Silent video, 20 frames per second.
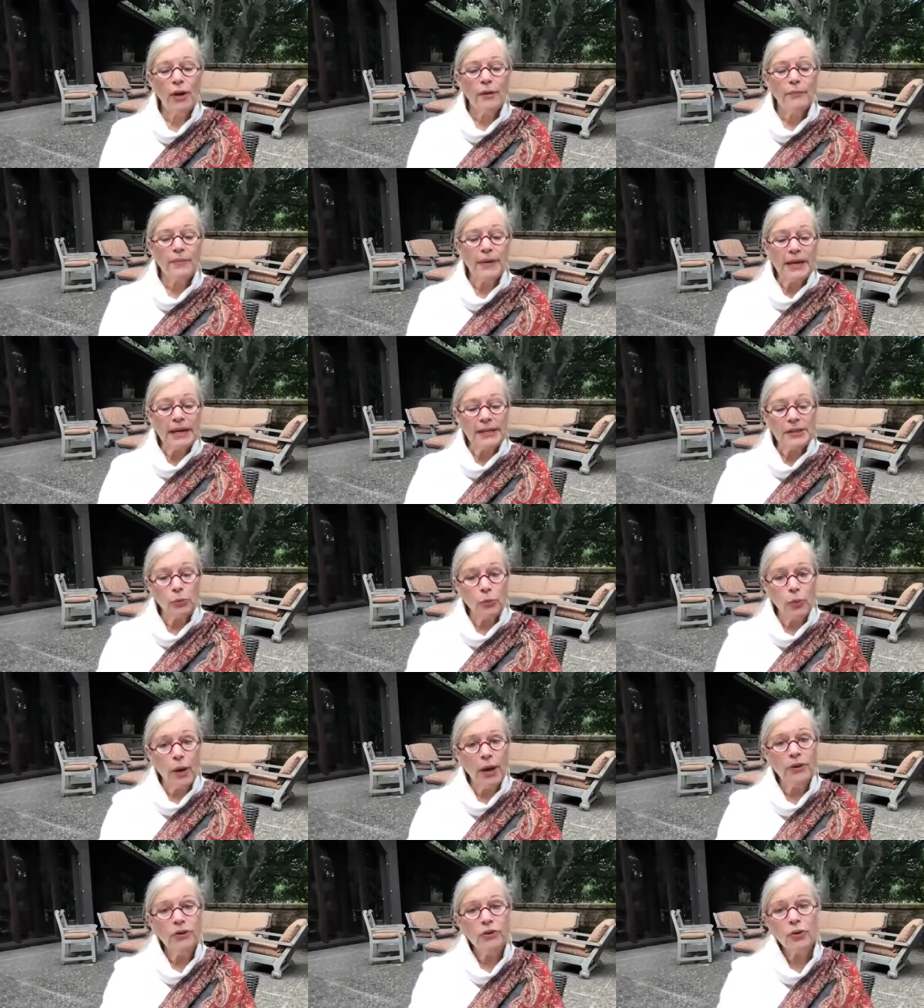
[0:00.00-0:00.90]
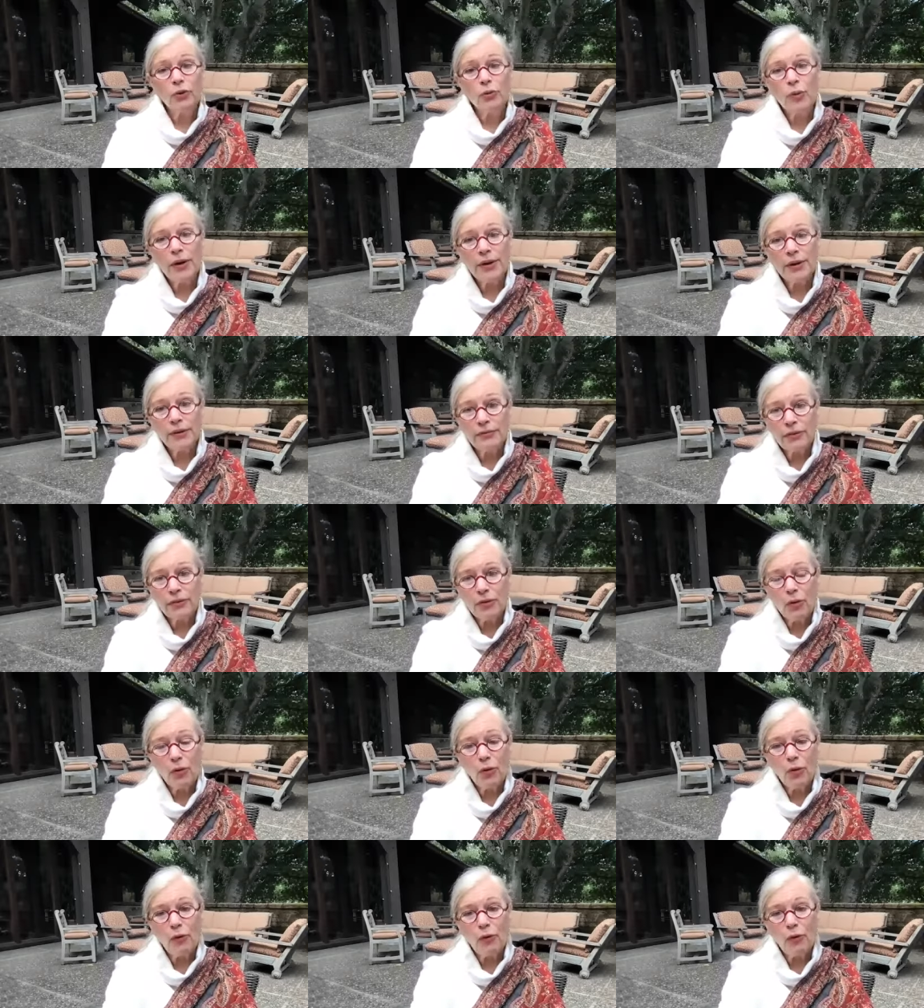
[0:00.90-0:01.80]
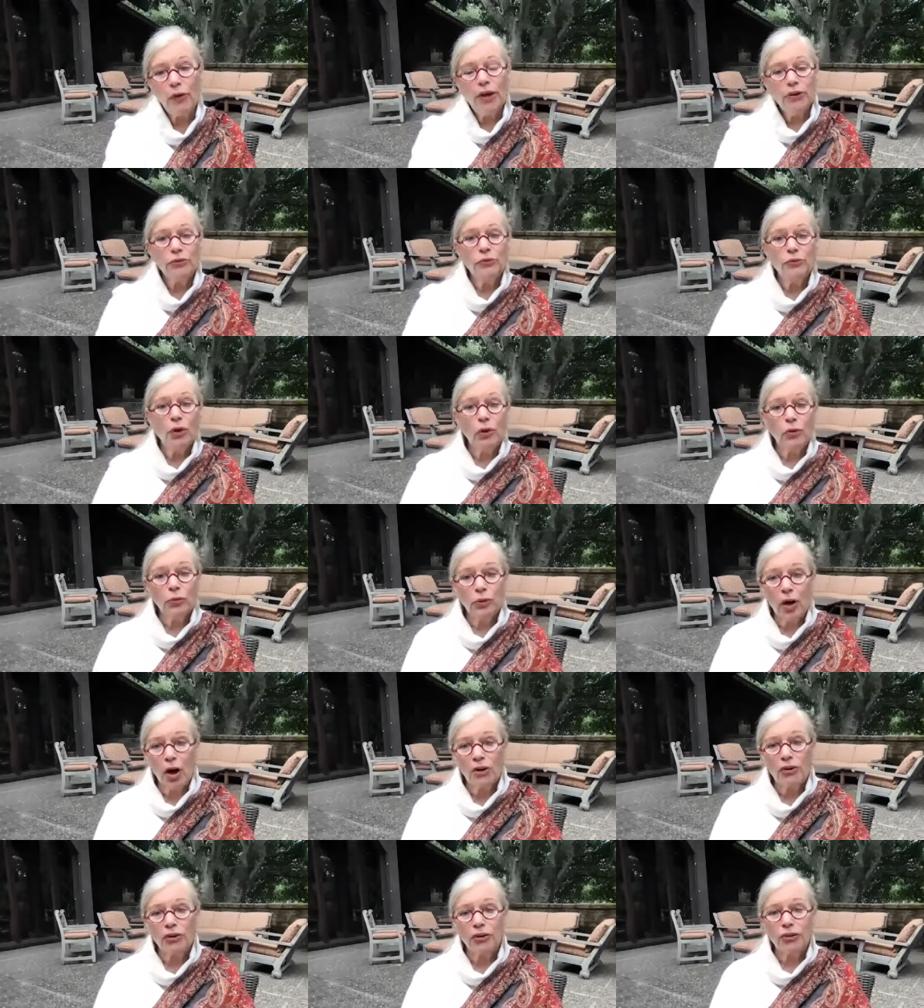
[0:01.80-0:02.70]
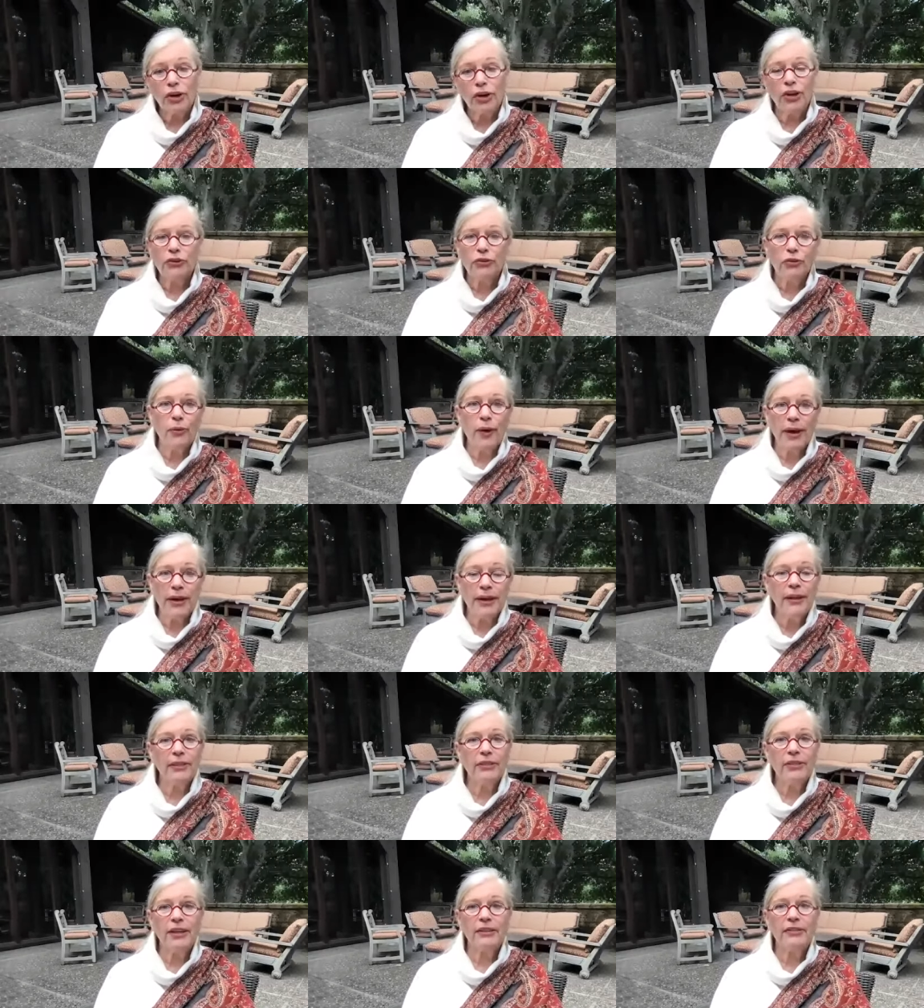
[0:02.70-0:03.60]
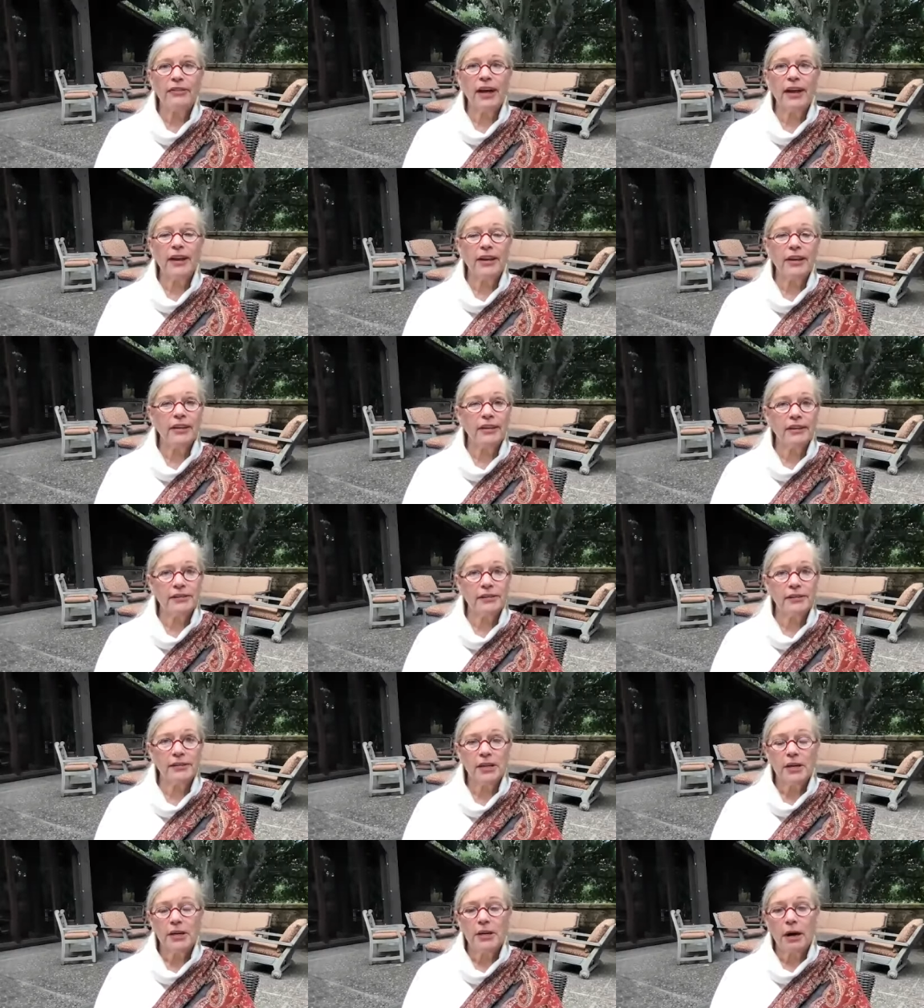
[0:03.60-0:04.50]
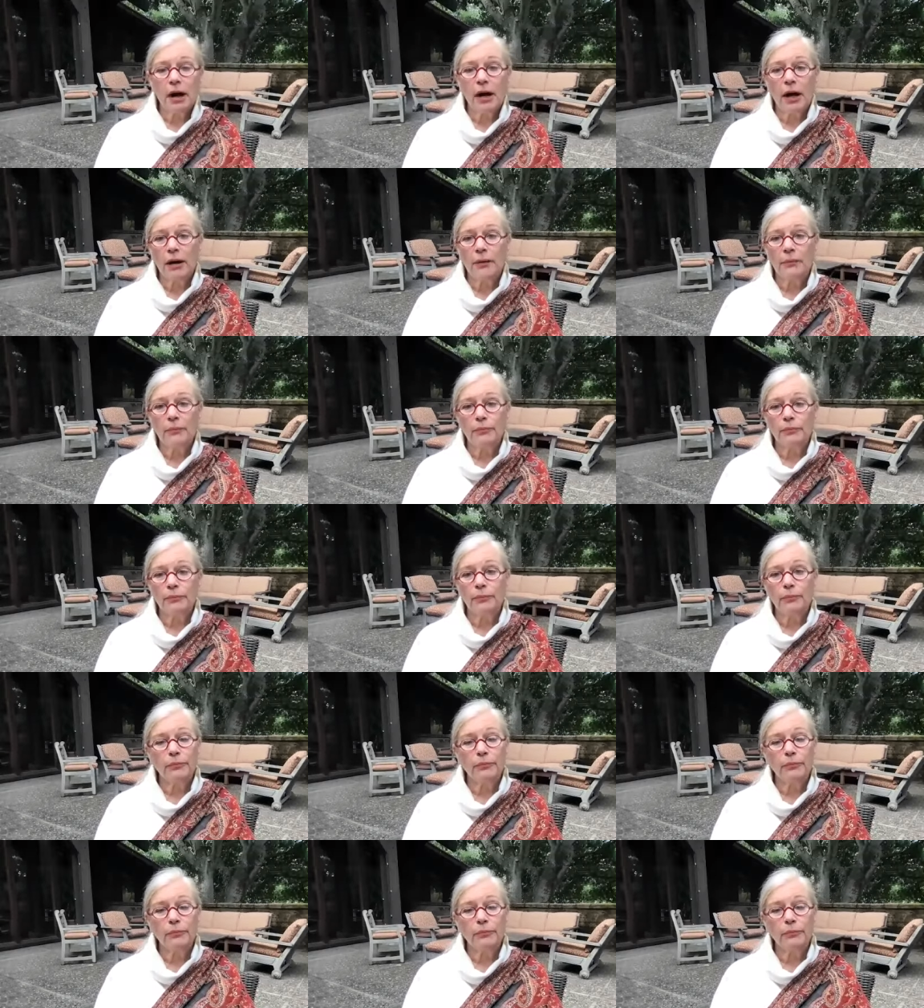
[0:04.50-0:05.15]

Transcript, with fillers: Because when you're one of the whole, you no longer can do anything that is um,